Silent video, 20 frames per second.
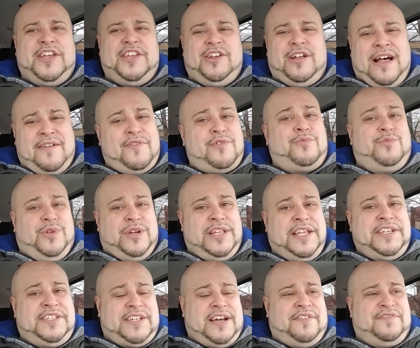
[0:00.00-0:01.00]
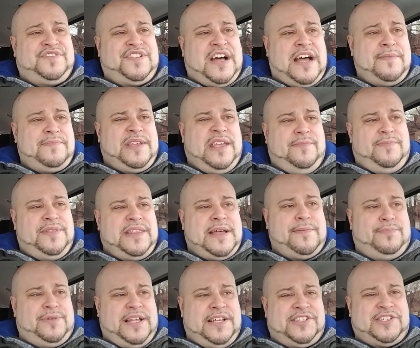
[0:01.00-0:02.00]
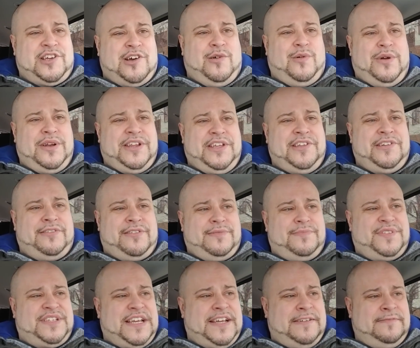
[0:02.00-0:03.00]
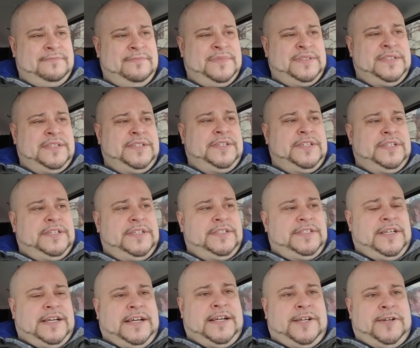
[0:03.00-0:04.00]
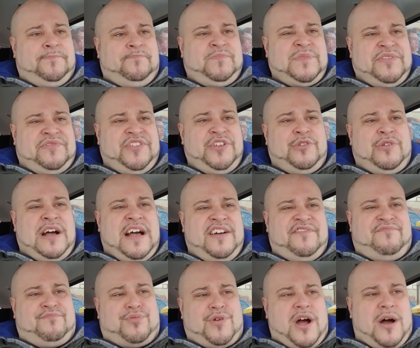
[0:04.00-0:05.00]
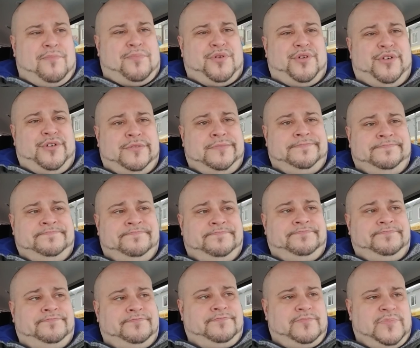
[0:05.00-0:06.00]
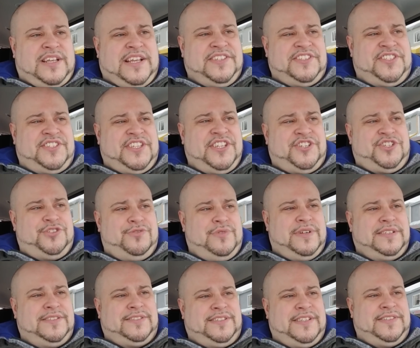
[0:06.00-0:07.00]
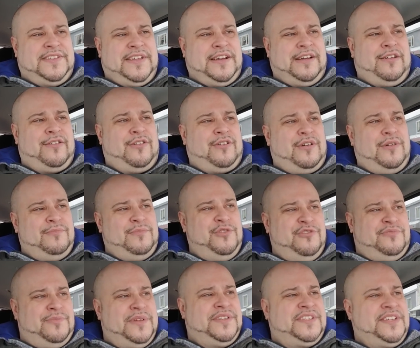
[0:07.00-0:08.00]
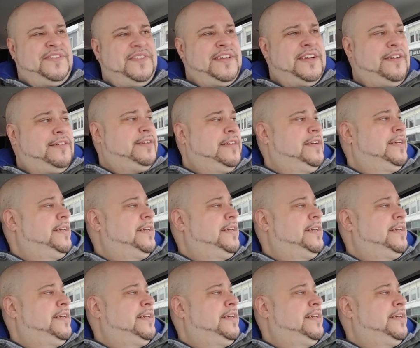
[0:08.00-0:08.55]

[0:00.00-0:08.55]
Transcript: you'll have a really tough time keeping that place going. You know what I'm saying? If you don't have proper constituent in there or movement in there.